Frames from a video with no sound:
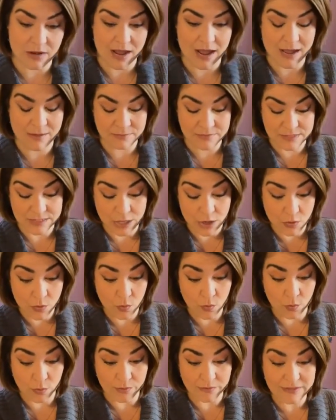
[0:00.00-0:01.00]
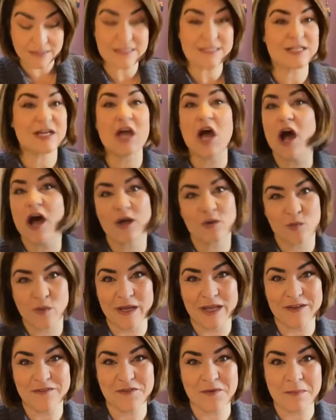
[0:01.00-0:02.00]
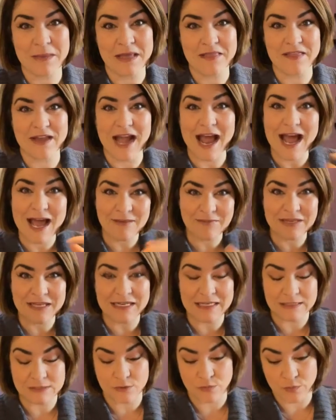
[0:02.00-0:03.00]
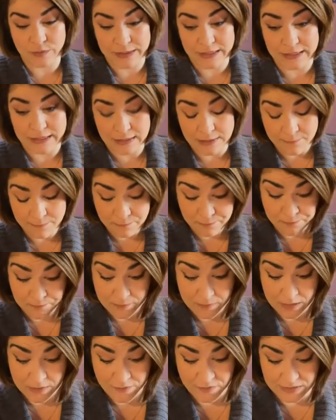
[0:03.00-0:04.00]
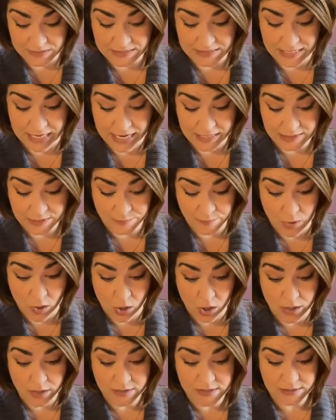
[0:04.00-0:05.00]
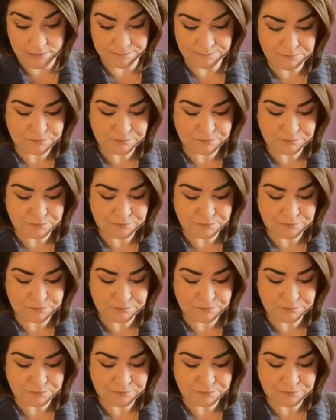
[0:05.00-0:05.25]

I'm so, this is a God wink for me that I'm getting to read this next part